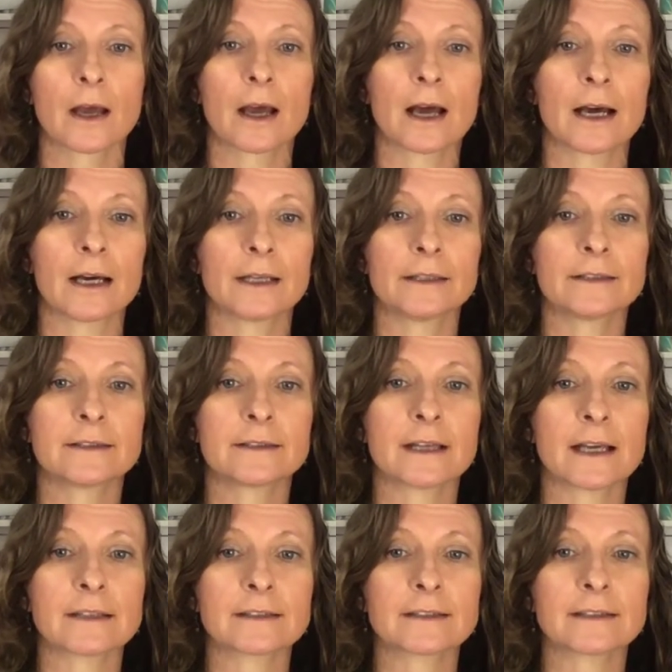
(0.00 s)
And
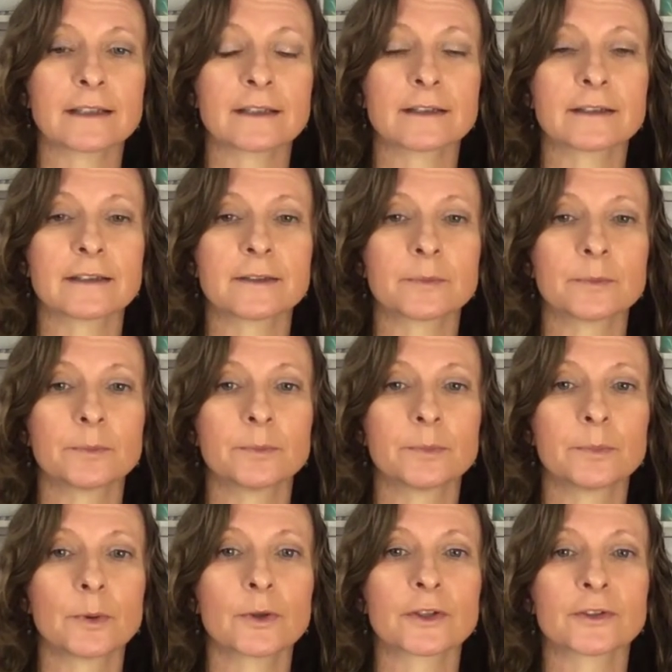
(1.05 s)
as I say, this
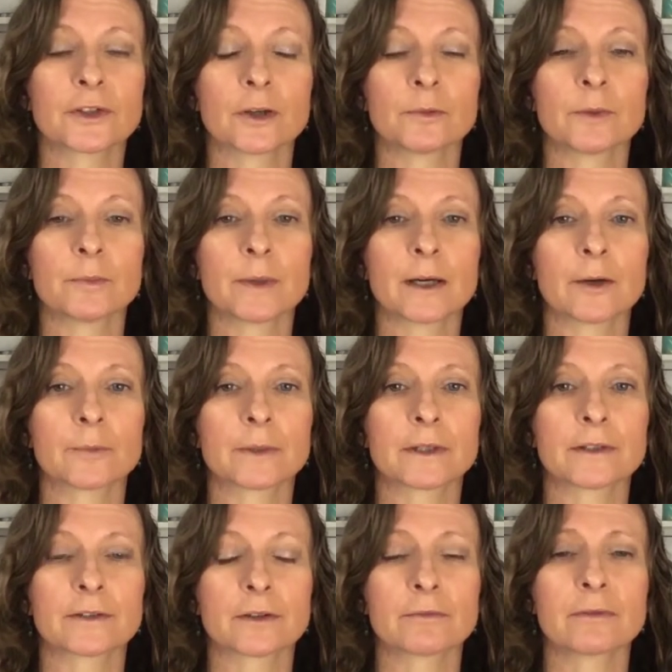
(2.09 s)
book has come about
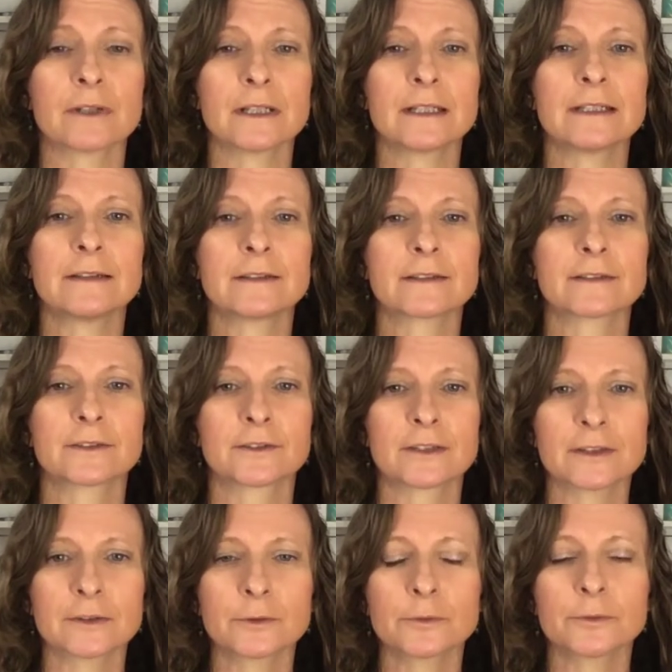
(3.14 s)
because I really
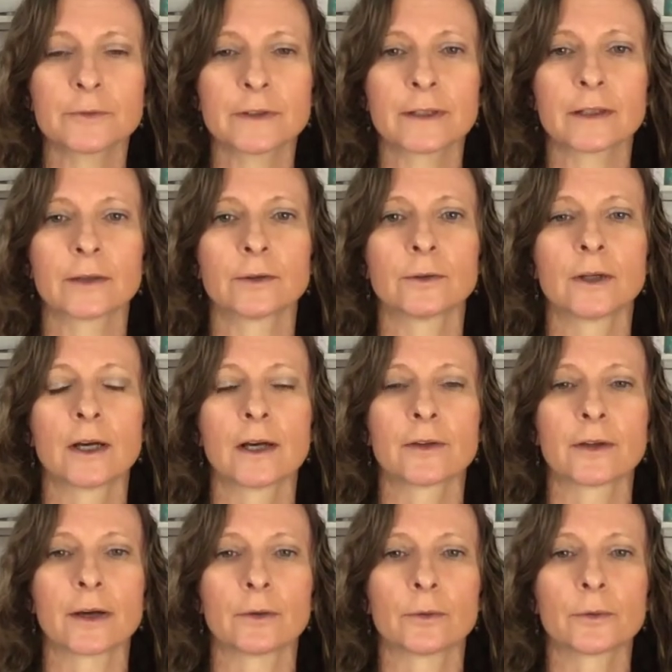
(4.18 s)
still feel
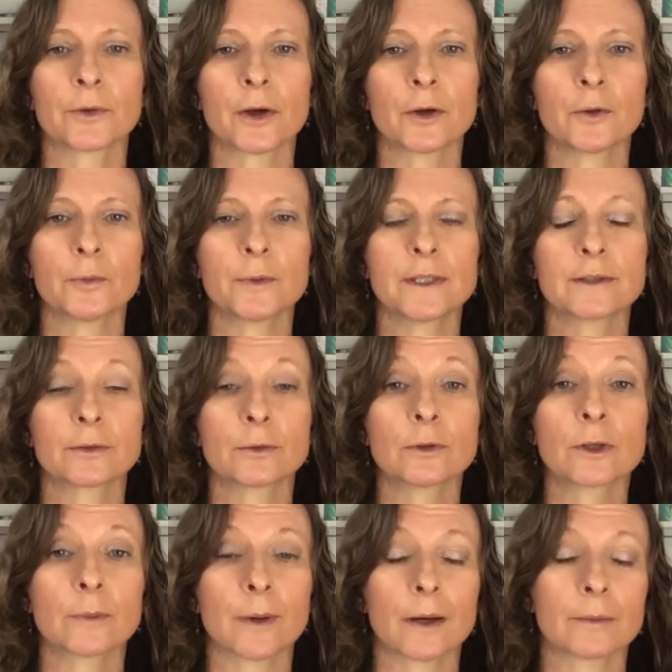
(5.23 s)
that although we
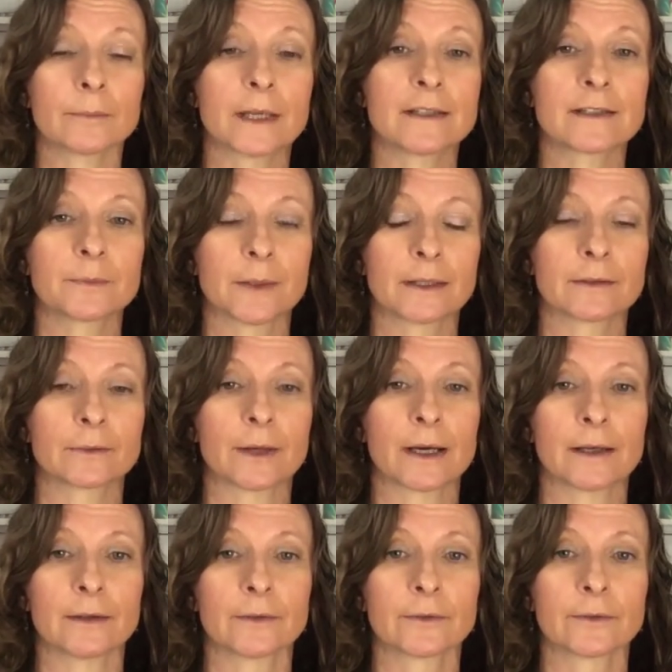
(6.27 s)
talk about men's mental
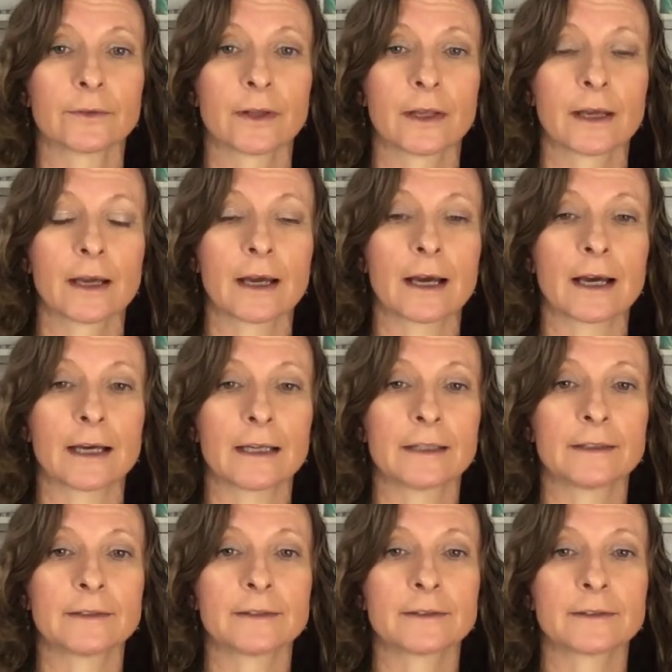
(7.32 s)
health
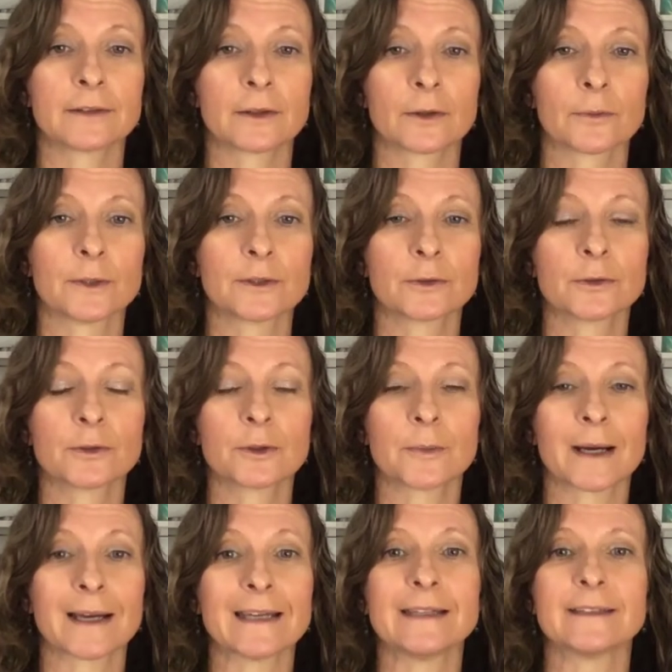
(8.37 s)
and we talk
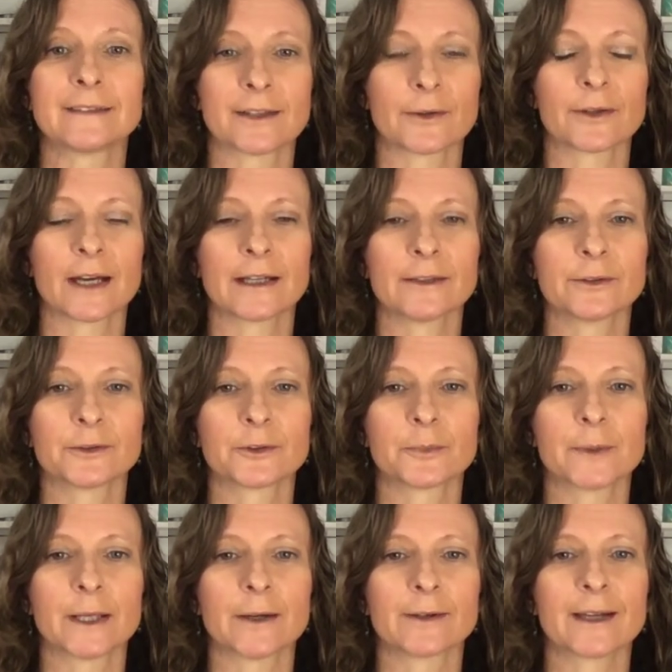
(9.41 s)
about it's okay not to
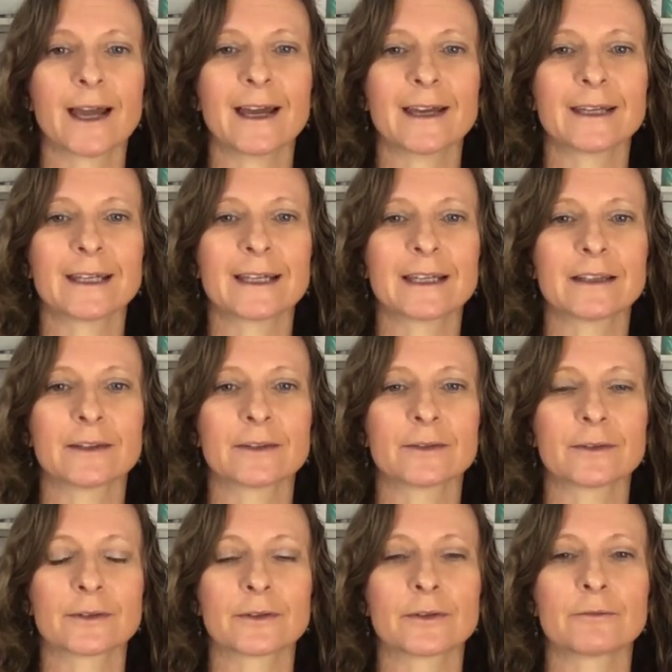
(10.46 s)
be okay, the
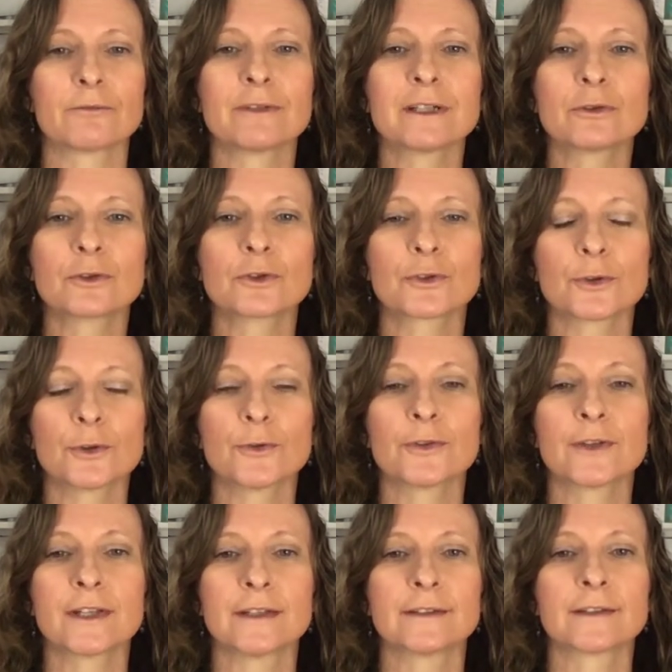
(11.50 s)
real truth
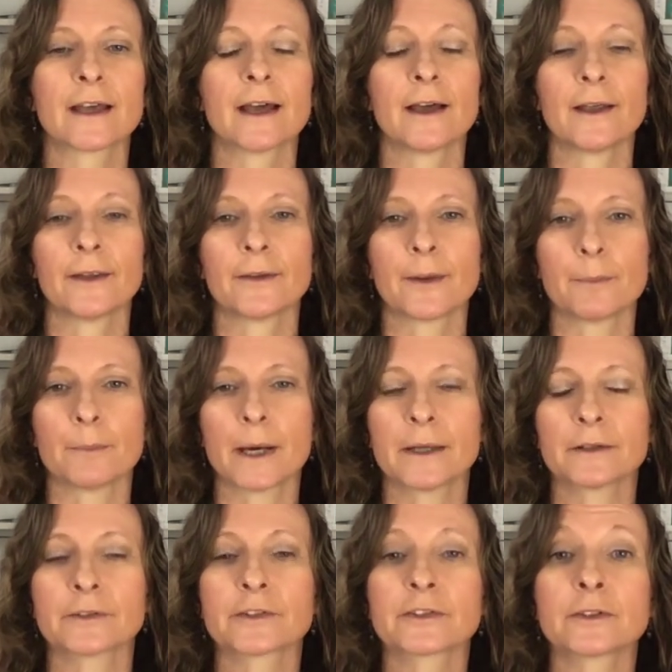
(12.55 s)
is that
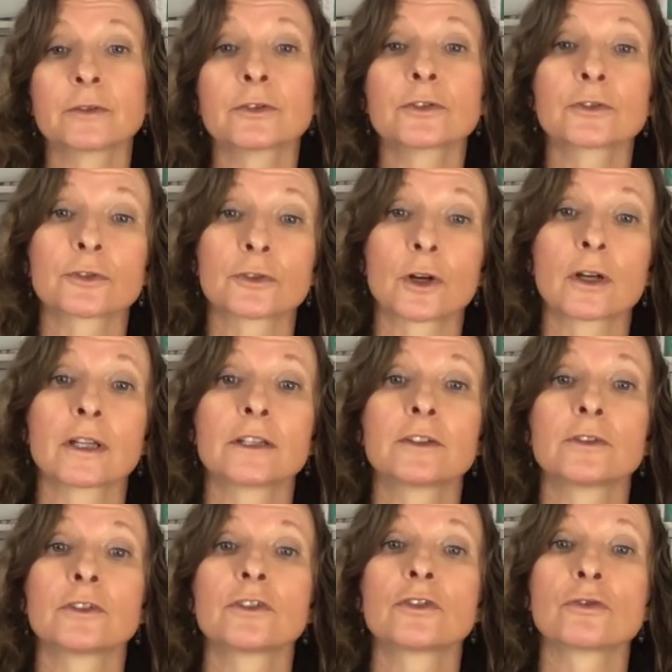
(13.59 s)
men are still struggling
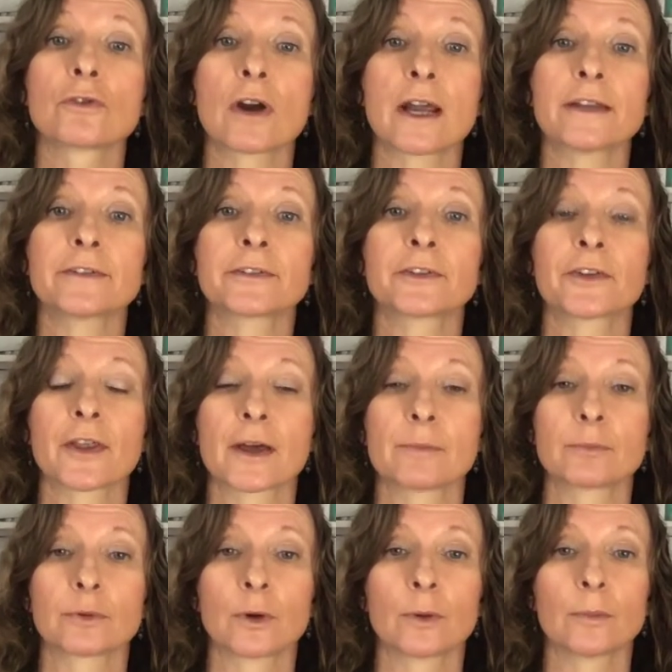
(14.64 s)
to address their
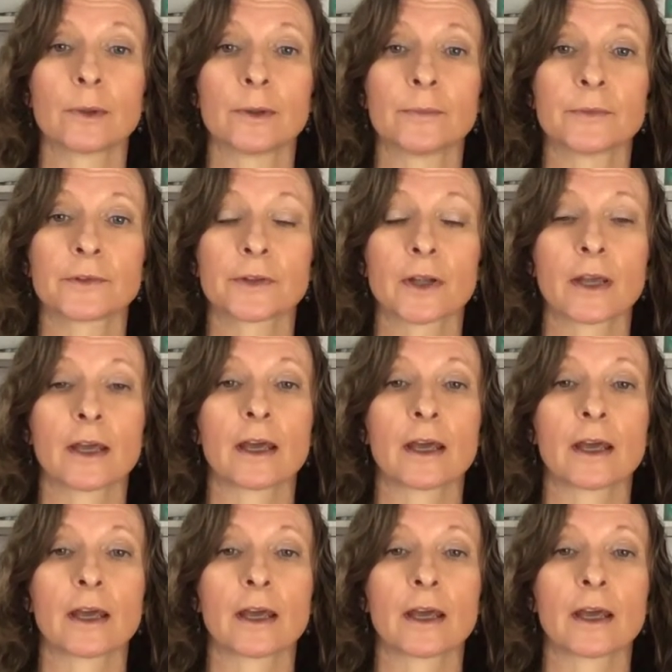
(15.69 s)
problems.